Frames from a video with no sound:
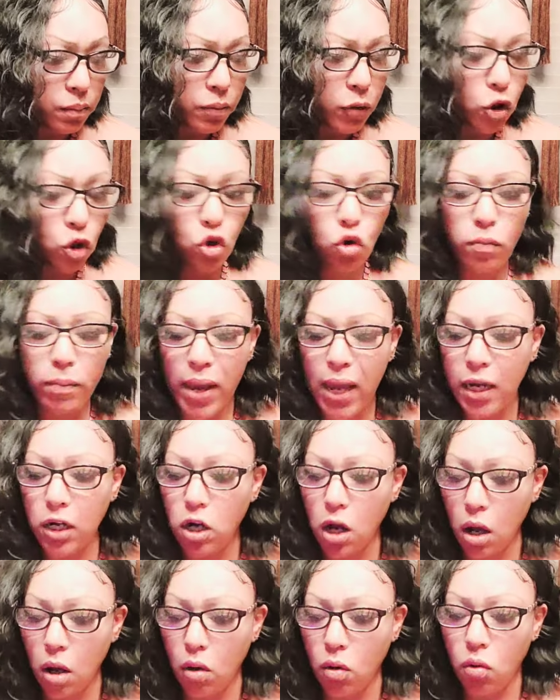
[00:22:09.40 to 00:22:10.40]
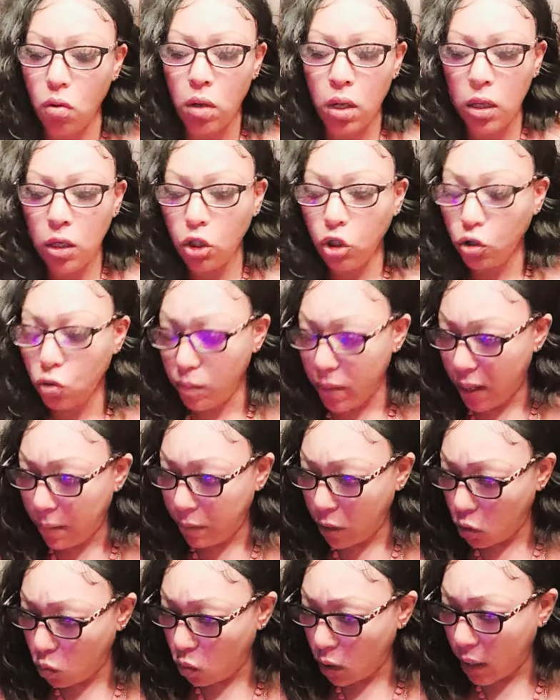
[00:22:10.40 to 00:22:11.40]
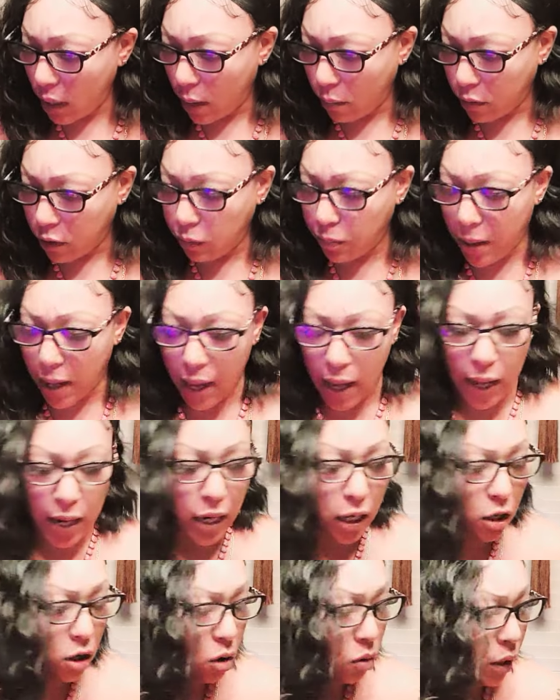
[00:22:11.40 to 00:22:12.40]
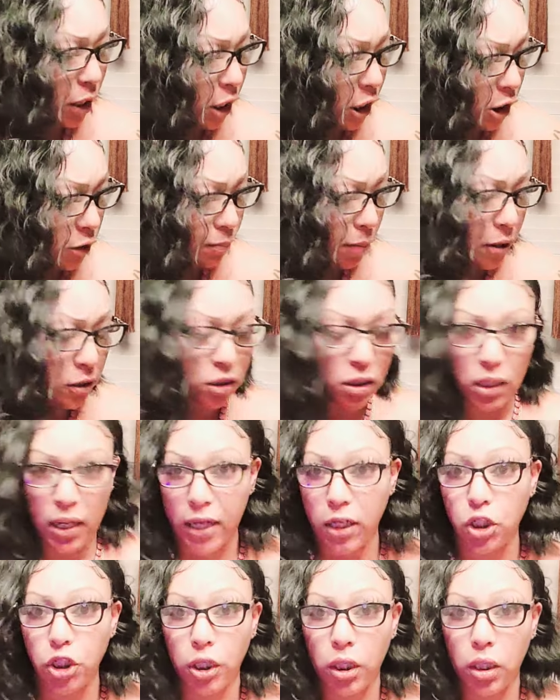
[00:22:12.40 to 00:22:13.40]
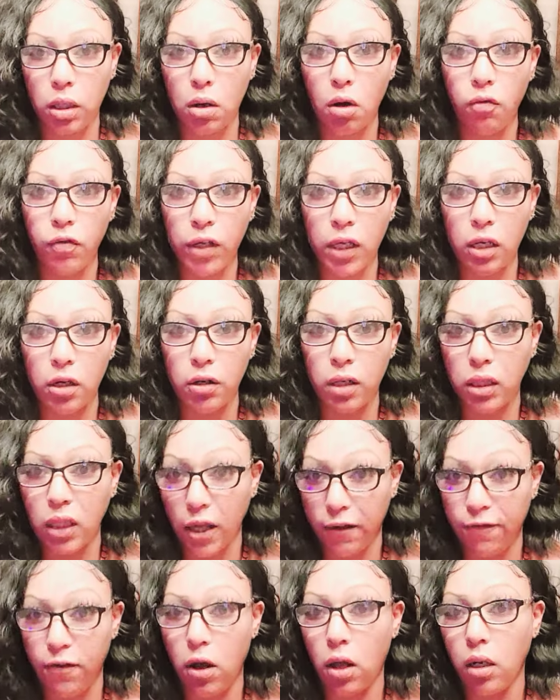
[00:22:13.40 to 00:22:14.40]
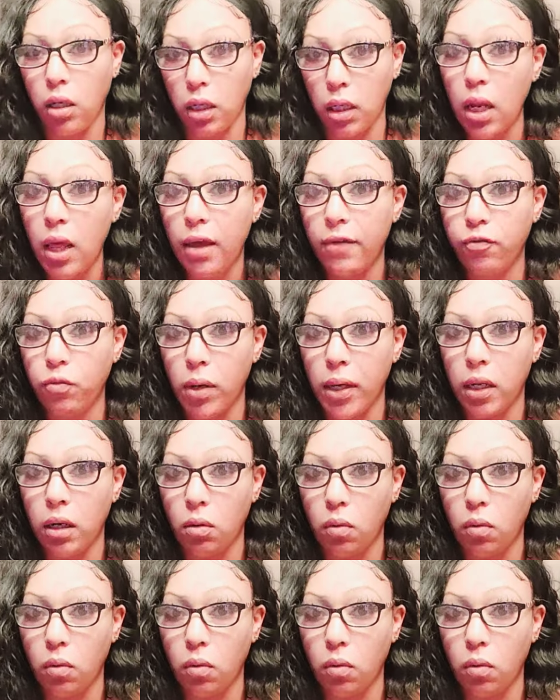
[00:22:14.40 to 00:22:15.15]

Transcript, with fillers: You may know you may be the one that was spying and know that this person ain't shit over here that they falling in love with,